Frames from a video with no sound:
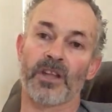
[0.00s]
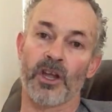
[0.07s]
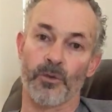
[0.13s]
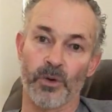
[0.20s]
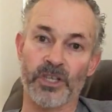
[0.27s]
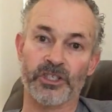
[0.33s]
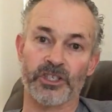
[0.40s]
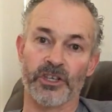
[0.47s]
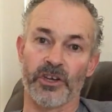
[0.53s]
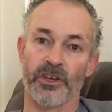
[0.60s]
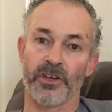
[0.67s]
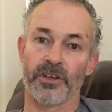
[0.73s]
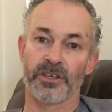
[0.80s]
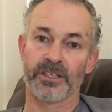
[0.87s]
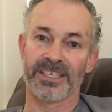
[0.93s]
arrested
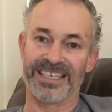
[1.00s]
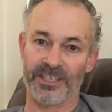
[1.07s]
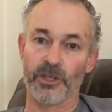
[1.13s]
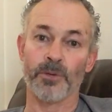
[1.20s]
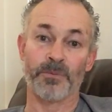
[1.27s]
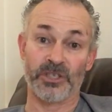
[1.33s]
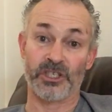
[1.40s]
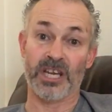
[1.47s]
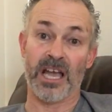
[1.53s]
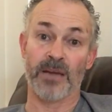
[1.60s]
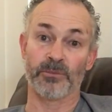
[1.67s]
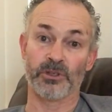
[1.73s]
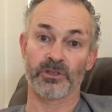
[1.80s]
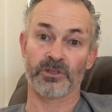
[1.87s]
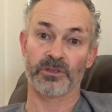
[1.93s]
her in her
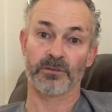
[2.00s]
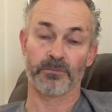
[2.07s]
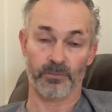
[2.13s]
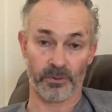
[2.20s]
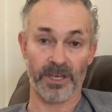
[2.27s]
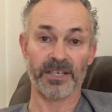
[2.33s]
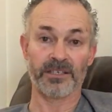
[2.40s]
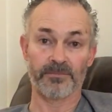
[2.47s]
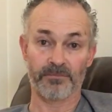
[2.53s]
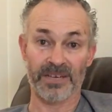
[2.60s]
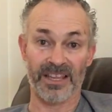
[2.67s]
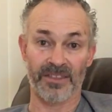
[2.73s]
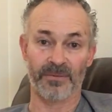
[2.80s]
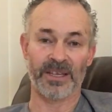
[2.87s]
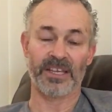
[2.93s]
pajamas, pregnant
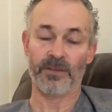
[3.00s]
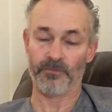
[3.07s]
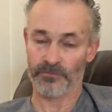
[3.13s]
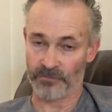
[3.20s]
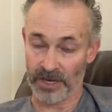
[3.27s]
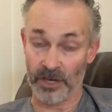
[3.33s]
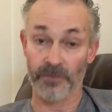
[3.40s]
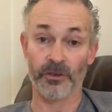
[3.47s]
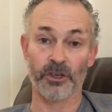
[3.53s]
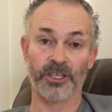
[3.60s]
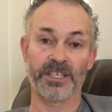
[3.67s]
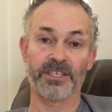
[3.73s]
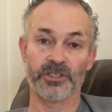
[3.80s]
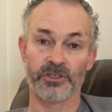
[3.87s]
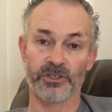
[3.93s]
mother, in front of her
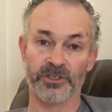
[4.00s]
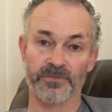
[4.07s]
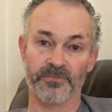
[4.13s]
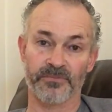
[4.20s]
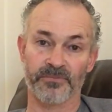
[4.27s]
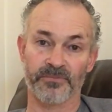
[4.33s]
kids.